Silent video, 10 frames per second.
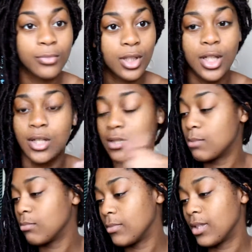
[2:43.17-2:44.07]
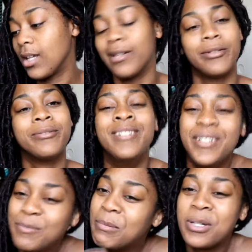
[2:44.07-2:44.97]
some, I don't know,
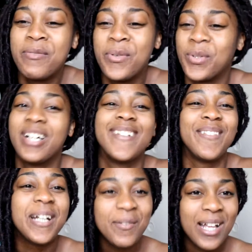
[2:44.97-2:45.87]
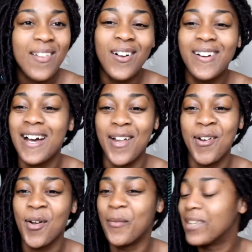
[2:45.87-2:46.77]
people even wear makeup that long, I don't
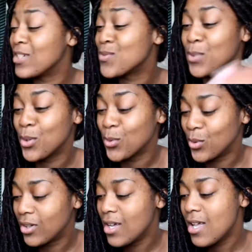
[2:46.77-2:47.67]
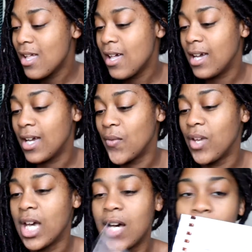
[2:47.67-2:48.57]
know, but that's pretty cool. And they
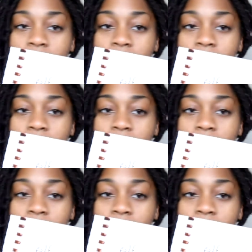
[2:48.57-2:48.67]
have